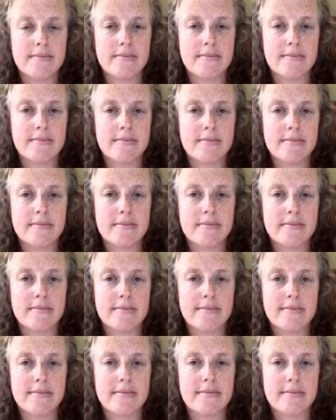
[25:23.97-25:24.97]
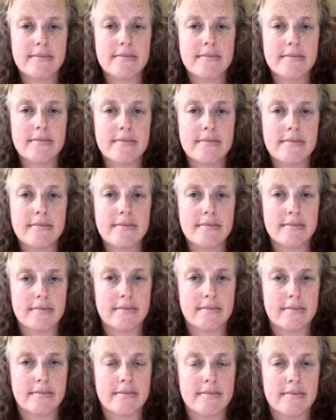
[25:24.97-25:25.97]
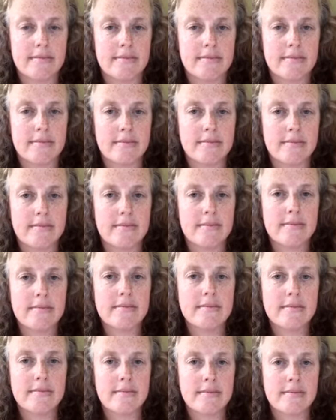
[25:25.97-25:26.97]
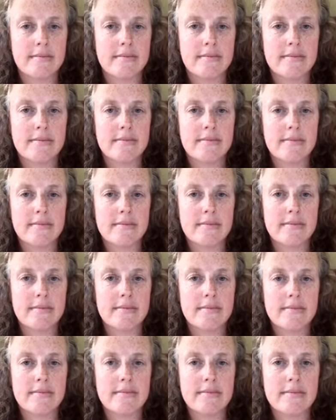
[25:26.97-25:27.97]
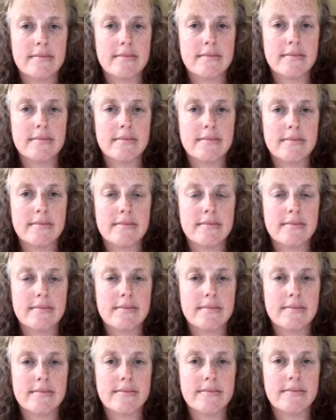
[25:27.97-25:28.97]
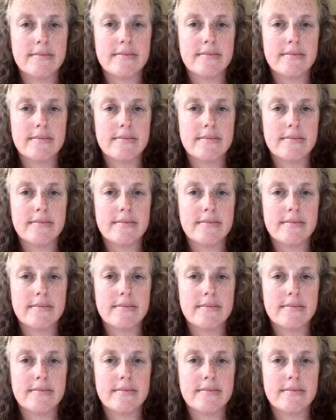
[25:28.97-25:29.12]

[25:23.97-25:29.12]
(not speaking)